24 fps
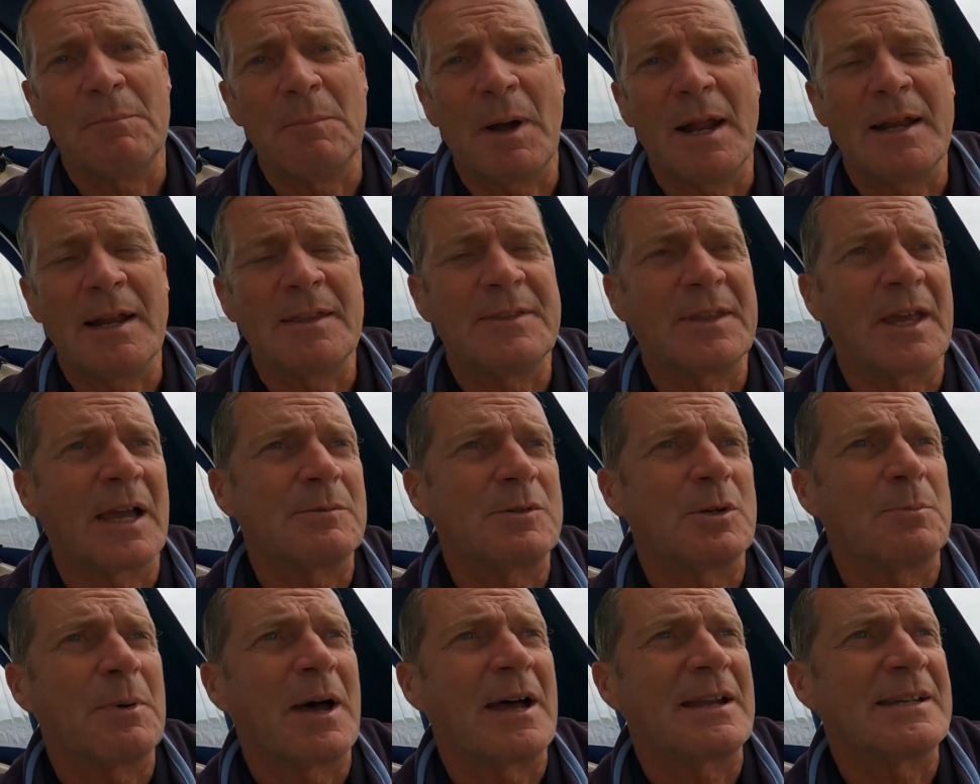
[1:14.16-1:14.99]
anything up
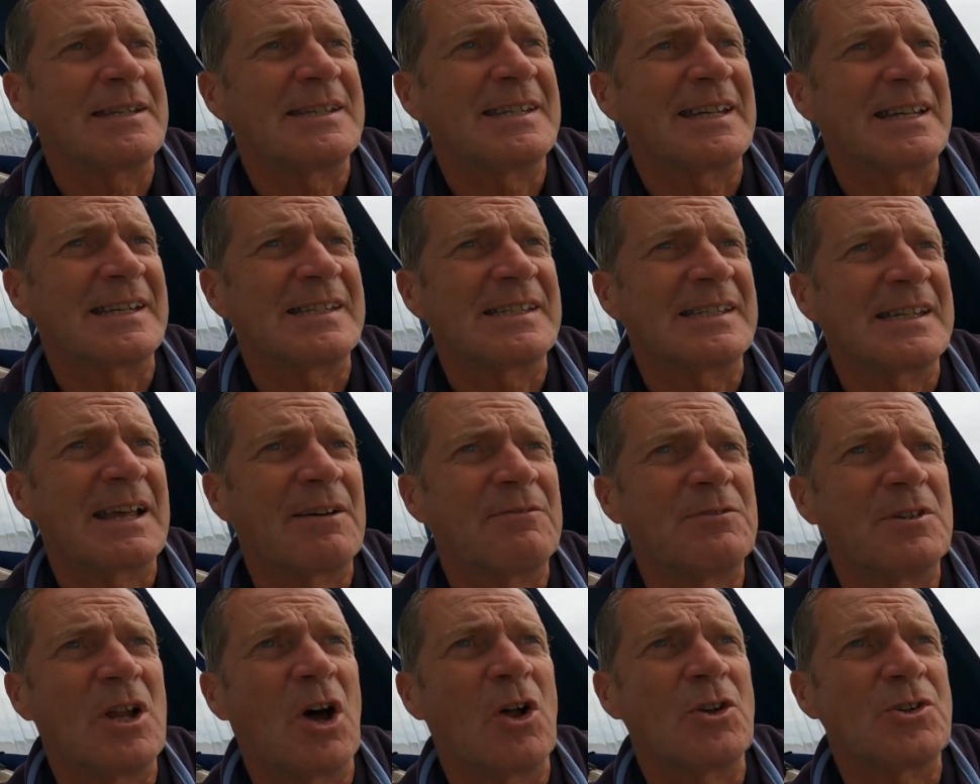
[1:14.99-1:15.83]
to about
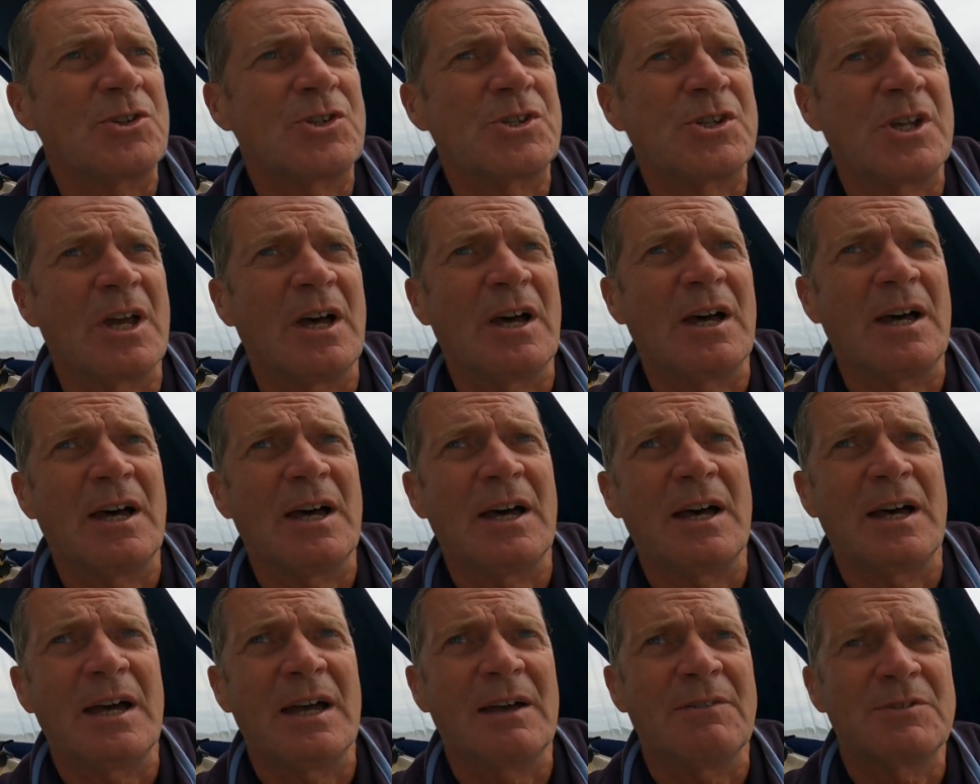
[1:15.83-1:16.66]
6-7 knots
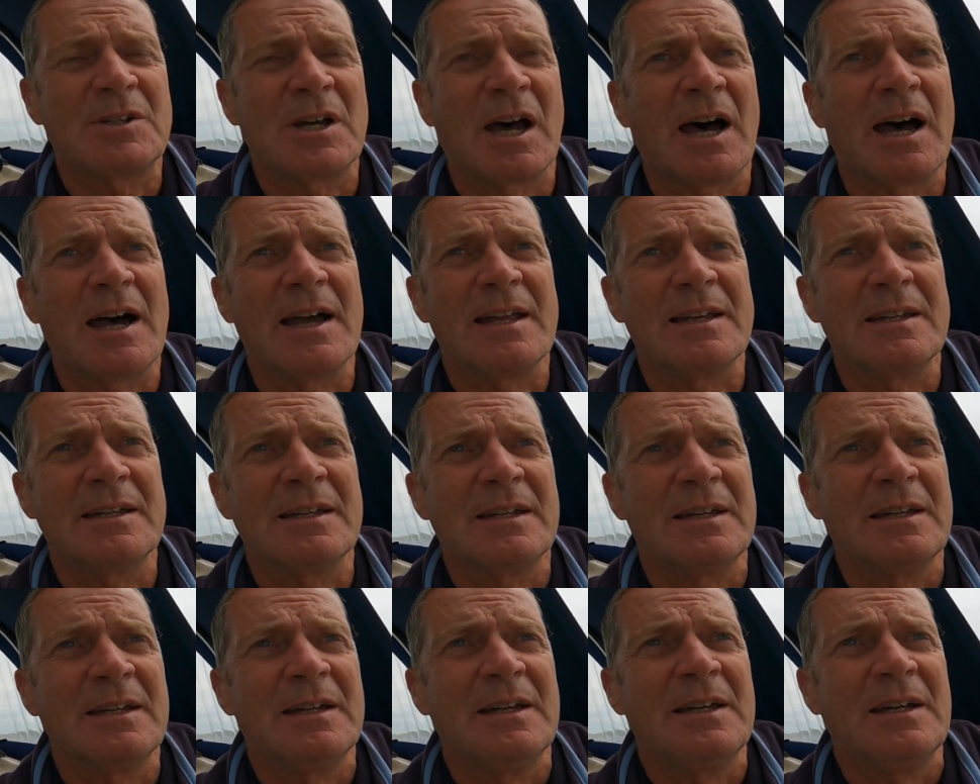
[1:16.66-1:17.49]
of tide,
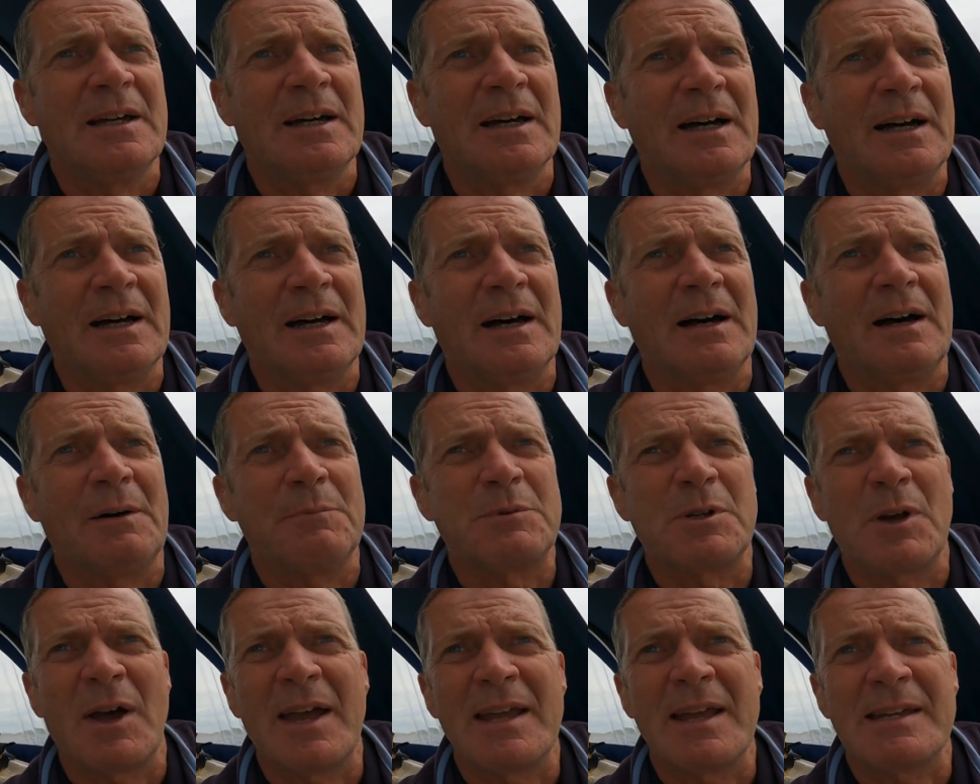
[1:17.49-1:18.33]

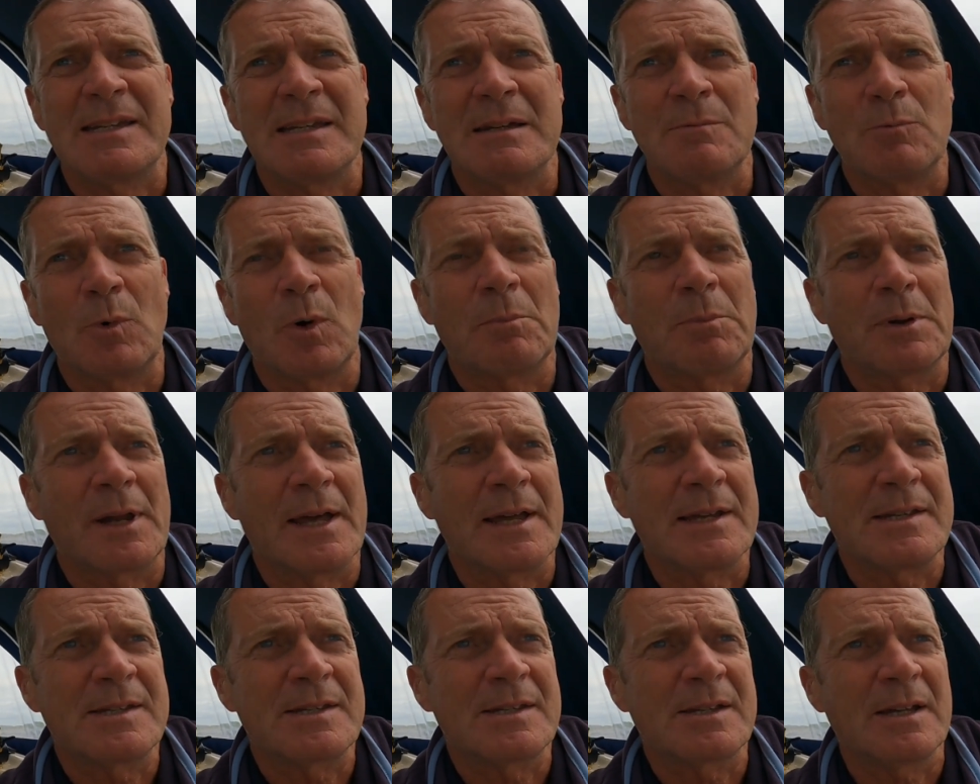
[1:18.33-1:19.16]
up to 8 in one
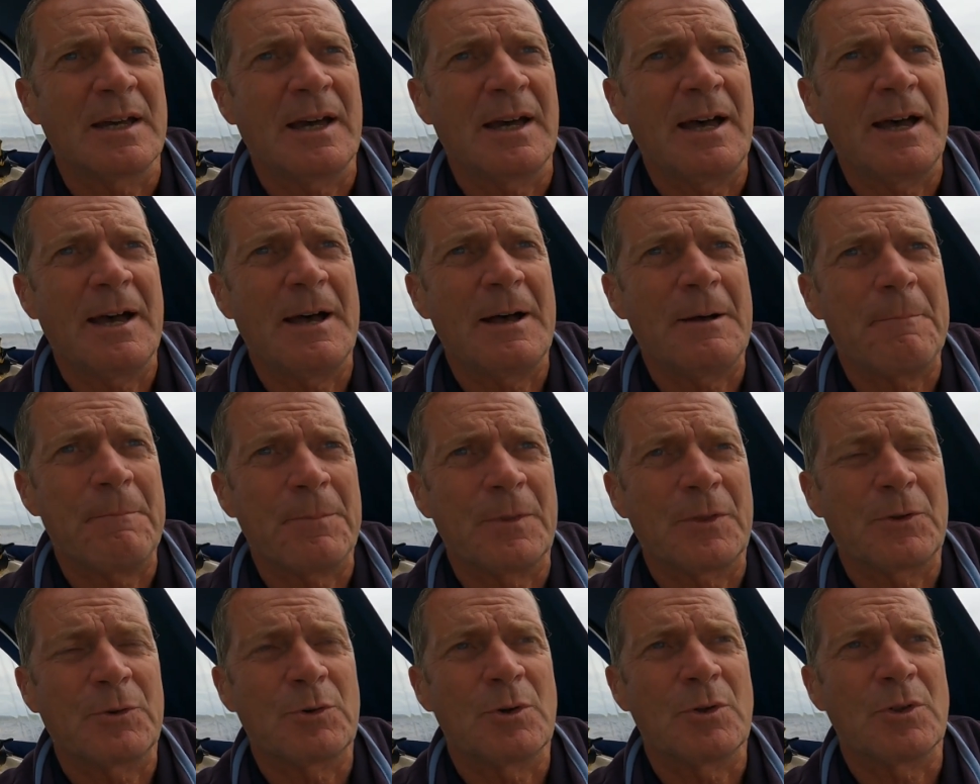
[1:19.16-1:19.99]
place
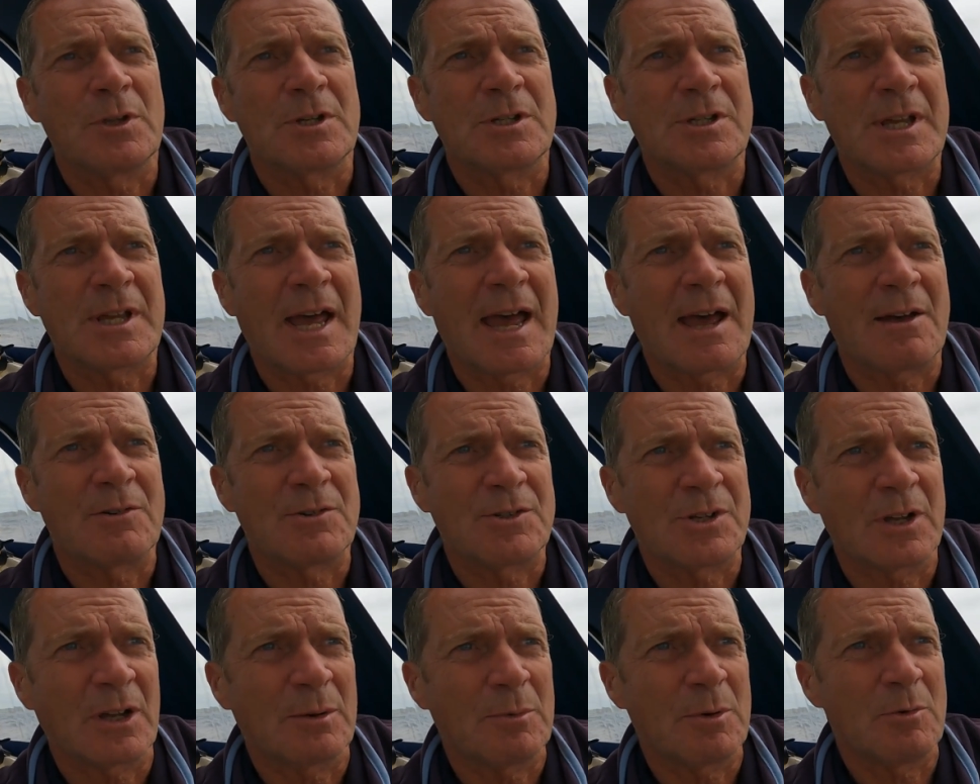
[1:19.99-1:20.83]
through the sound.
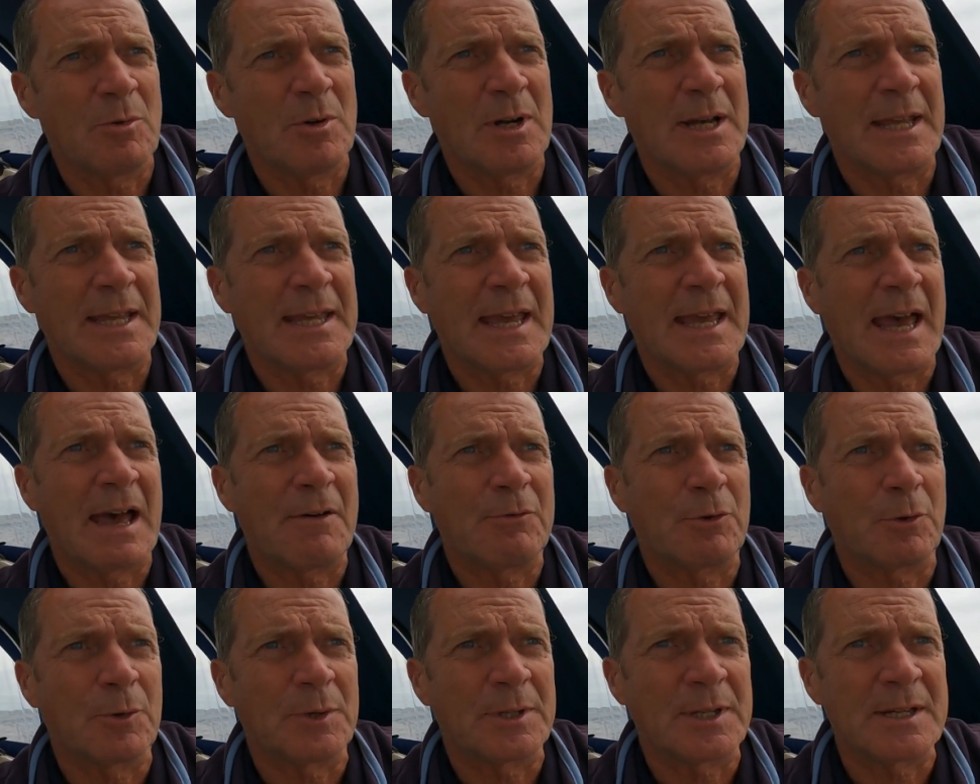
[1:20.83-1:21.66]
So you've got to be really
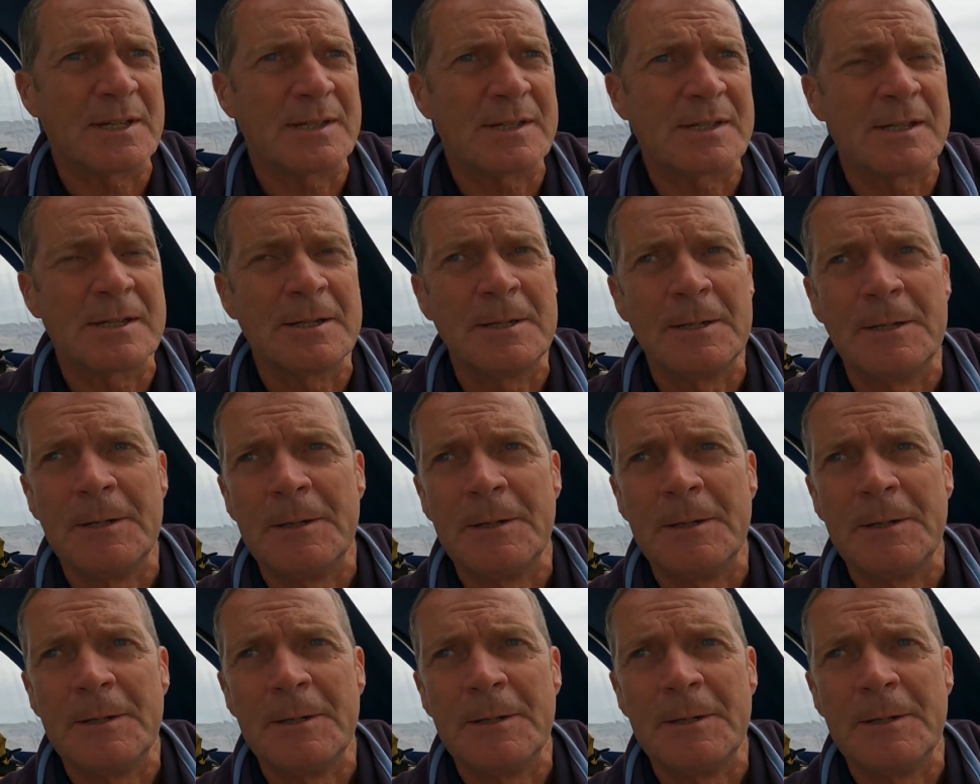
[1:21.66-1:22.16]
careful with this.